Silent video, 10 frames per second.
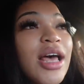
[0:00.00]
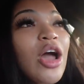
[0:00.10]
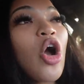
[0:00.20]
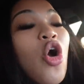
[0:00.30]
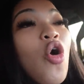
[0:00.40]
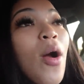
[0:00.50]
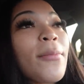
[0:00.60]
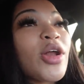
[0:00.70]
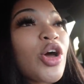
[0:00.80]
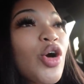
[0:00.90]
like, oh,
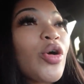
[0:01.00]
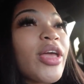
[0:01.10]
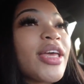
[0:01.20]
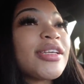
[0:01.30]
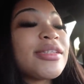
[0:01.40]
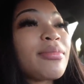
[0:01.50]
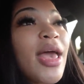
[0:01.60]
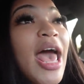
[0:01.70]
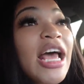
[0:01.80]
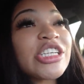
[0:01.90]
I'm gonna go and get some
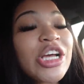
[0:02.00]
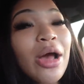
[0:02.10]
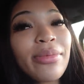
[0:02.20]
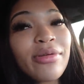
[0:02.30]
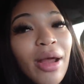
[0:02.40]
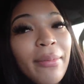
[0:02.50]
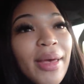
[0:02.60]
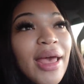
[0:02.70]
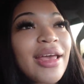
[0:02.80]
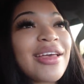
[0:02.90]
cash. I'll be right
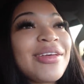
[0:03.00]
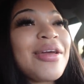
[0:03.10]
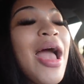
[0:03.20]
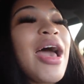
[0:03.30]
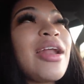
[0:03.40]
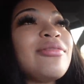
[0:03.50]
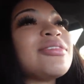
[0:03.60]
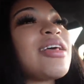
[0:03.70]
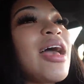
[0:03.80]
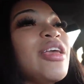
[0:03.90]
back. And I
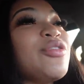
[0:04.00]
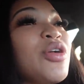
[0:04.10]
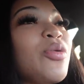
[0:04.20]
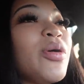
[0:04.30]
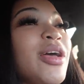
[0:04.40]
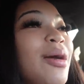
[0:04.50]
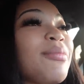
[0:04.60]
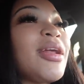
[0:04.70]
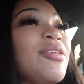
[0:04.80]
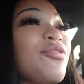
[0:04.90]
was like, you know what? I'm
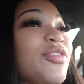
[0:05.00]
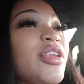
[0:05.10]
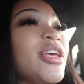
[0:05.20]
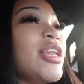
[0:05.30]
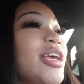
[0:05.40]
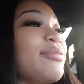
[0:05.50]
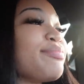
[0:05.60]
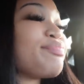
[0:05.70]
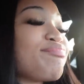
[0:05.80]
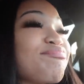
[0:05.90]
not even finna get it.
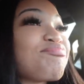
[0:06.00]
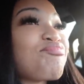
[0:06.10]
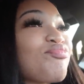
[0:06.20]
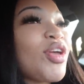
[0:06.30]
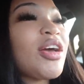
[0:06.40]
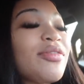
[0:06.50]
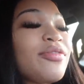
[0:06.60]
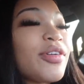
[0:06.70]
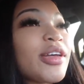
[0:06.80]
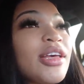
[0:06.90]

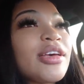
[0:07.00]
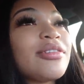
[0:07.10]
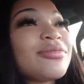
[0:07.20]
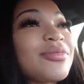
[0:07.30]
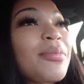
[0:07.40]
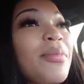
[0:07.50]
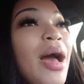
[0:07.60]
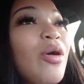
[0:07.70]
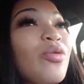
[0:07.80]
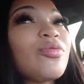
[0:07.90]
Fuck it. I'm
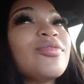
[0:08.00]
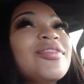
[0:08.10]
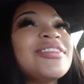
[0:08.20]
out.